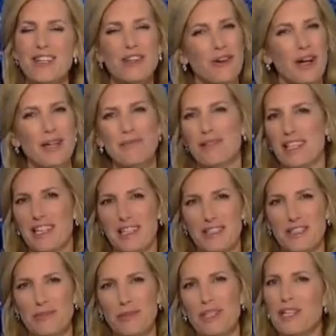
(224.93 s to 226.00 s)
you're great
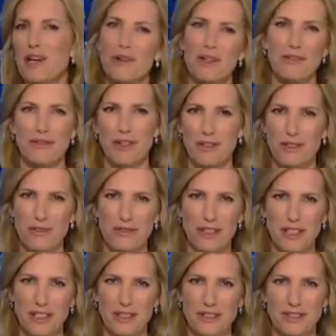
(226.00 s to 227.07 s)
players, but no one voted
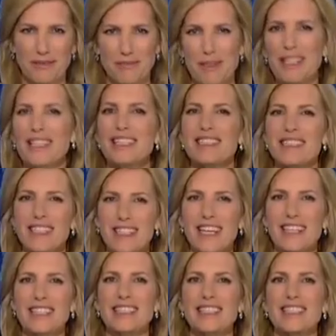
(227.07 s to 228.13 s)
for you. Millions
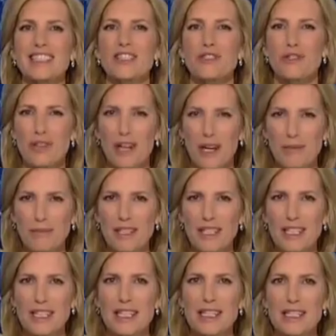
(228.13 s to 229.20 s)
elected Trump
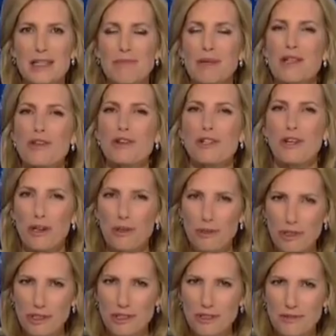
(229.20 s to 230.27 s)
to be their
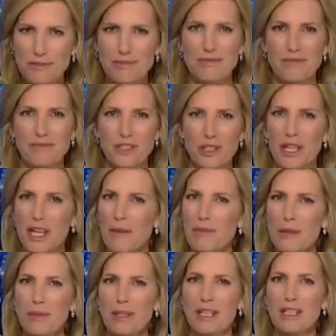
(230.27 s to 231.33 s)
coach. So
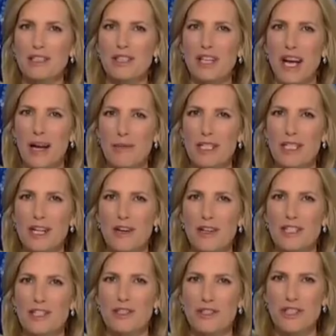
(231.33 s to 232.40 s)
keep the political
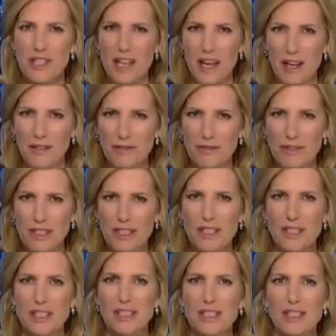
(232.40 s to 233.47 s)
commentary to yourself,
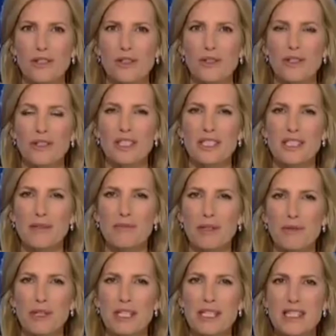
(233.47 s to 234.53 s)
or as
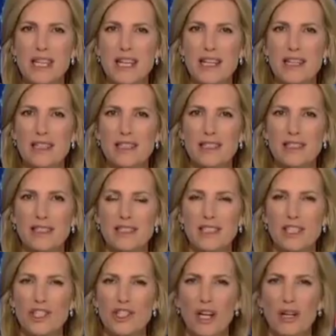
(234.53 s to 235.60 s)
someone once said,
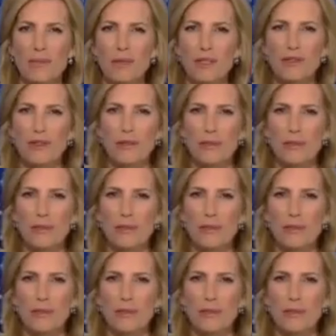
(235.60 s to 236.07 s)
shut up and